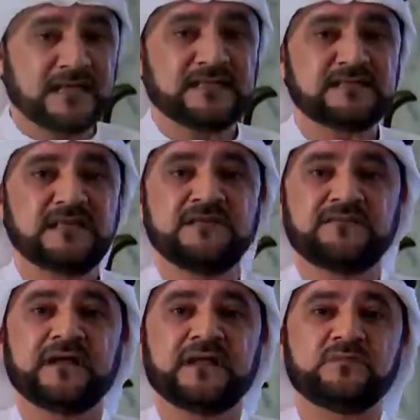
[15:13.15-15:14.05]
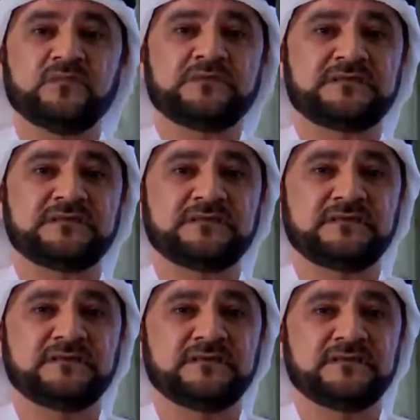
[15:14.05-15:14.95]
is the defining moment.
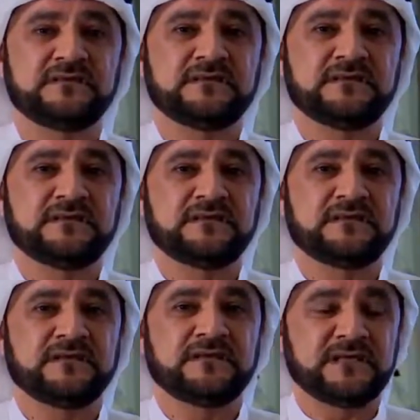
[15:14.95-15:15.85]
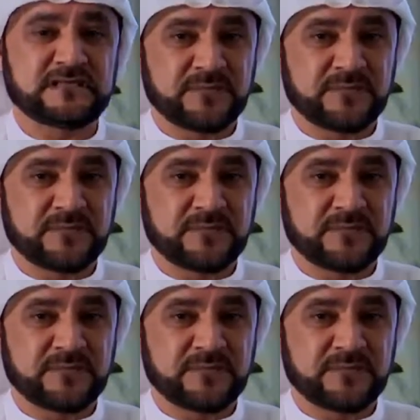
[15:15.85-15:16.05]
It's